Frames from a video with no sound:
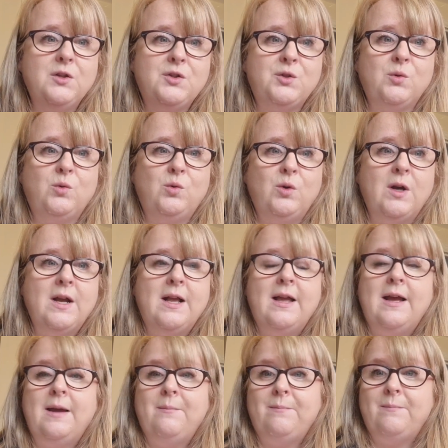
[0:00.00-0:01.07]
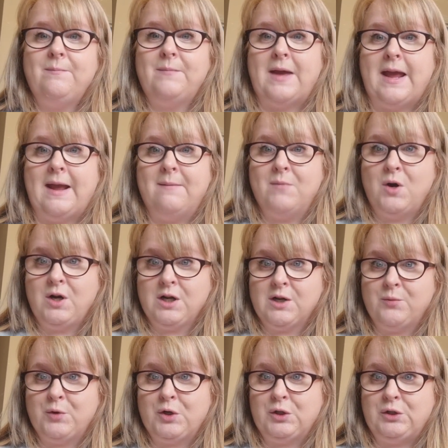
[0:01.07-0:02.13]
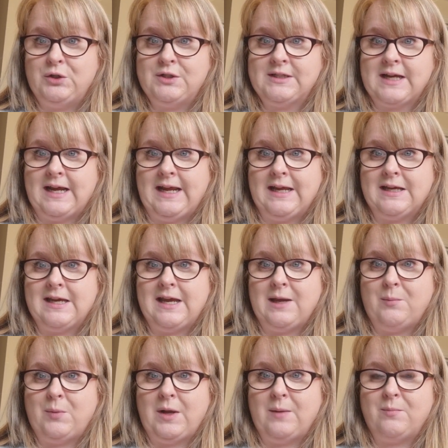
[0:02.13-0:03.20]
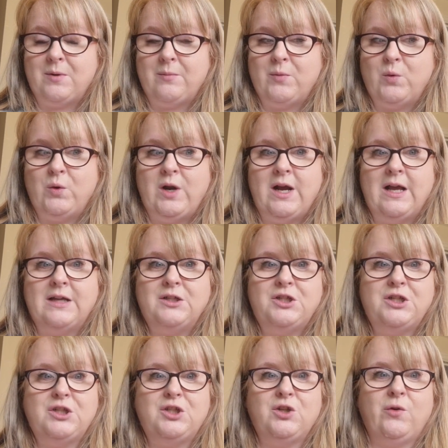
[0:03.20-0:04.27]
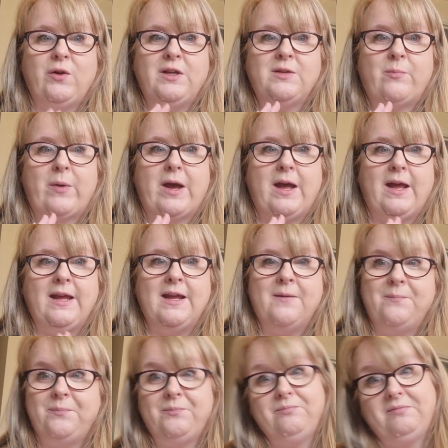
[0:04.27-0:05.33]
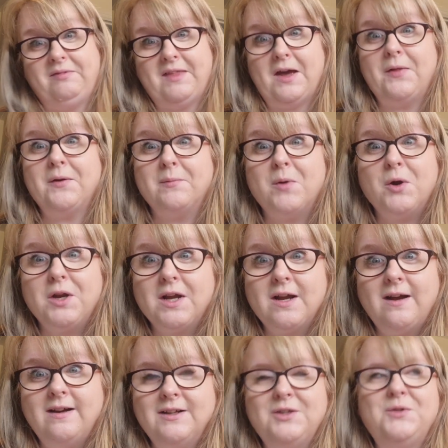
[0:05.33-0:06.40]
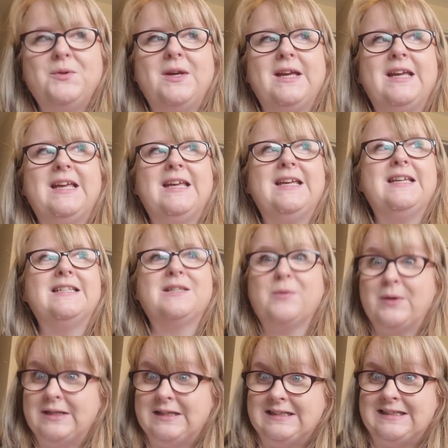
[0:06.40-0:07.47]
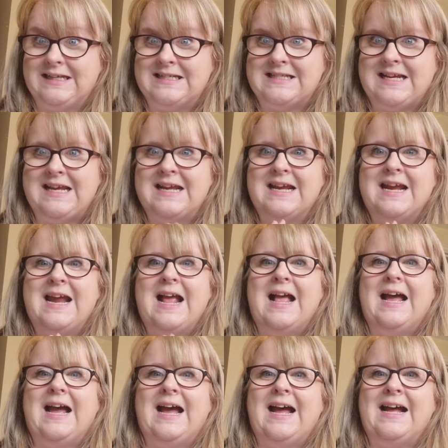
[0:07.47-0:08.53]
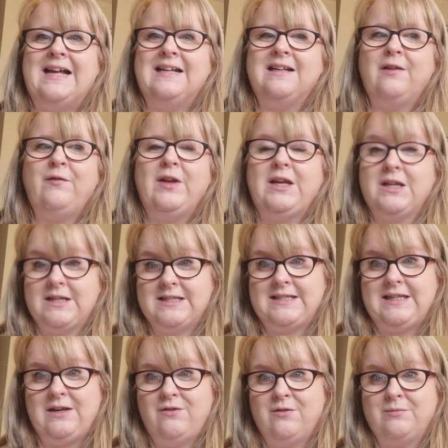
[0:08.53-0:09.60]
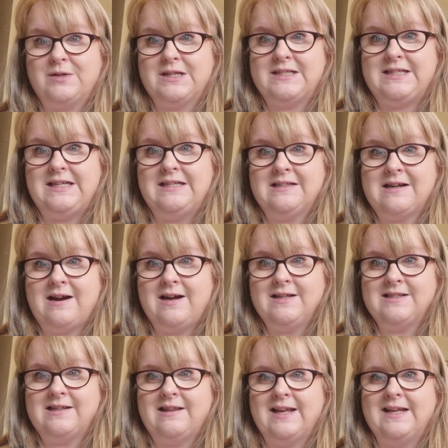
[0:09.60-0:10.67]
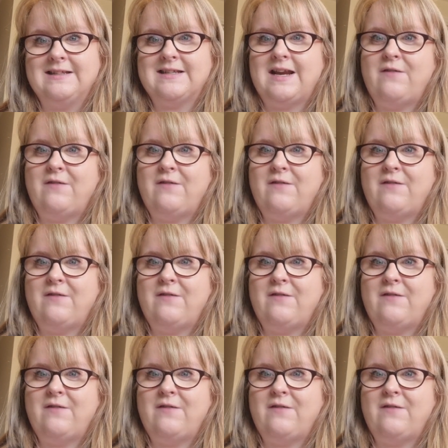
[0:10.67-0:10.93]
So Monica McClusker, aka Paper Mona, and she's joined by the other Monica, who is Quilling Lady, and lovely Christine from Christine's Cards and Things.